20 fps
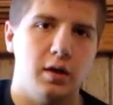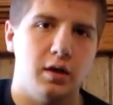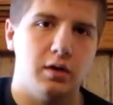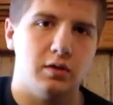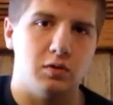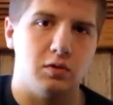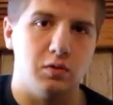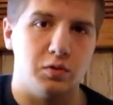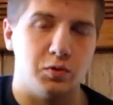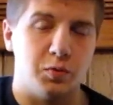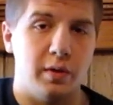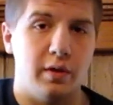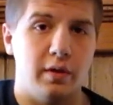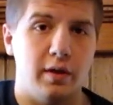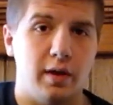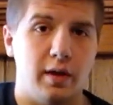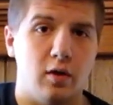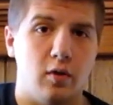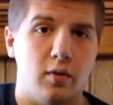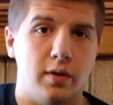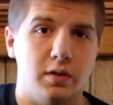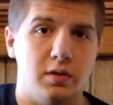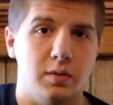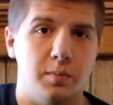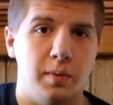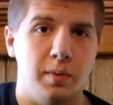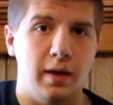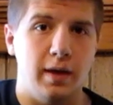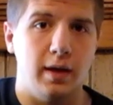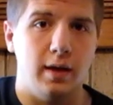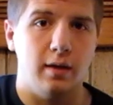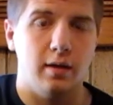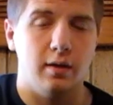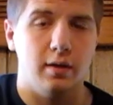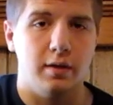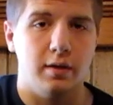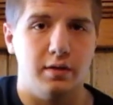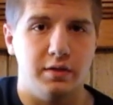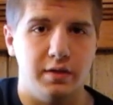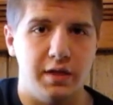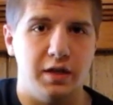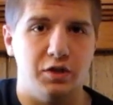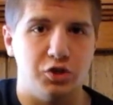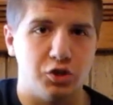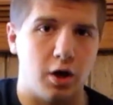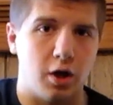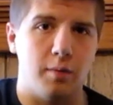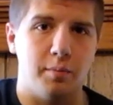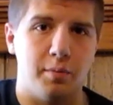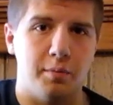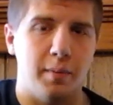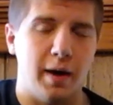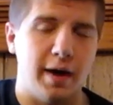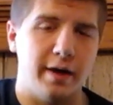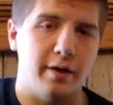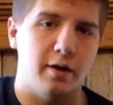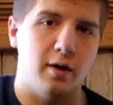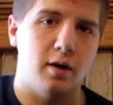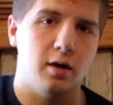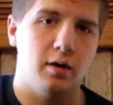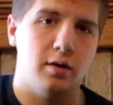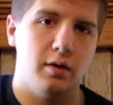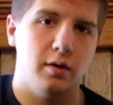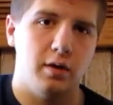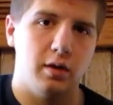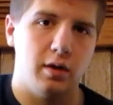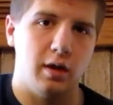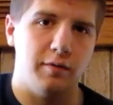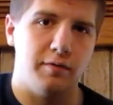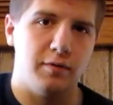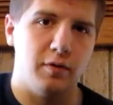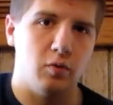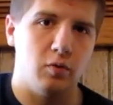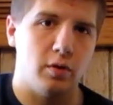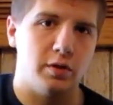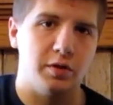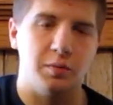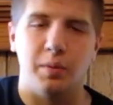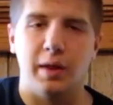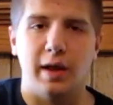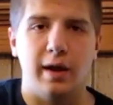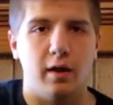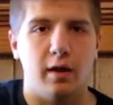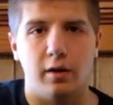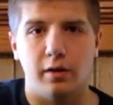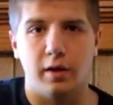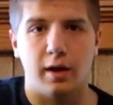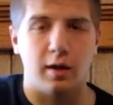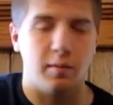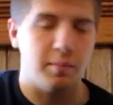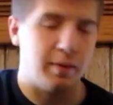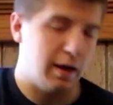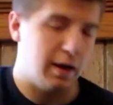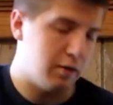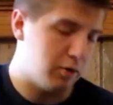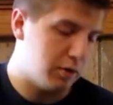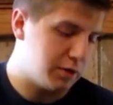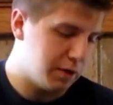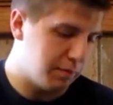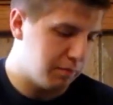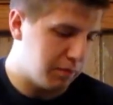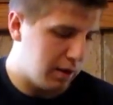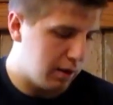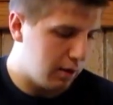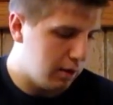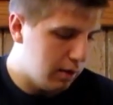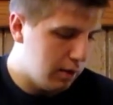So it's really going to be D sharp minor if you were to play on like a piano or something.